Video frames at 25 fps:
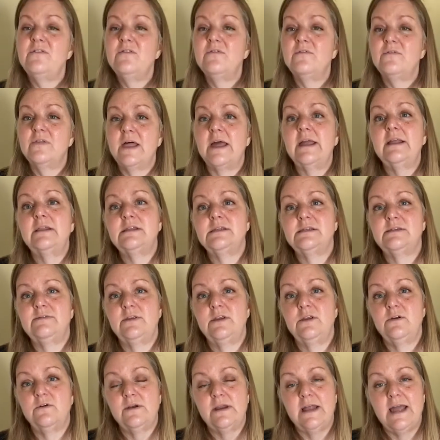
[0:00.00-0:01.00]
liked this
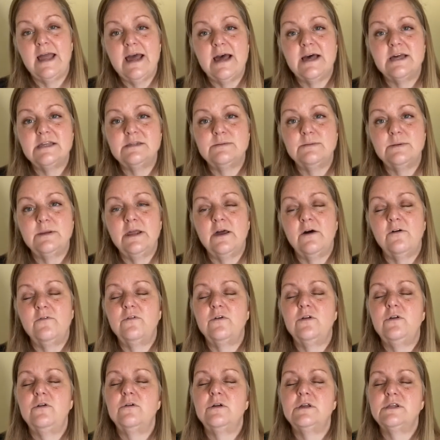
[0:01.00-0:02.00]
video and it has been helpful,
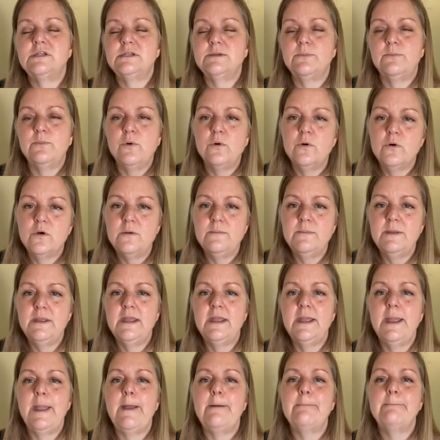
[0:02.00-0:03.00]
you can support
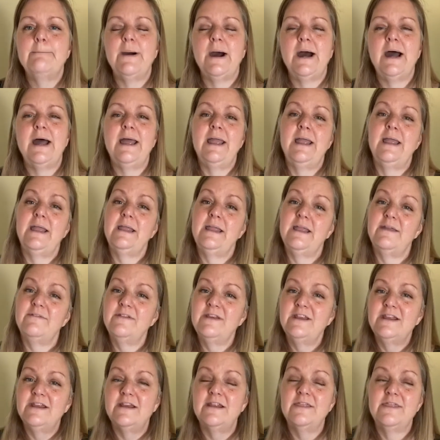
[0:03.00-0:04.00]
me by
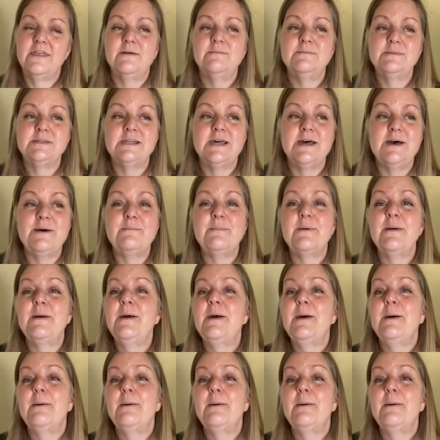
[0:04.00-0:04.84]
giving it a thumbs up,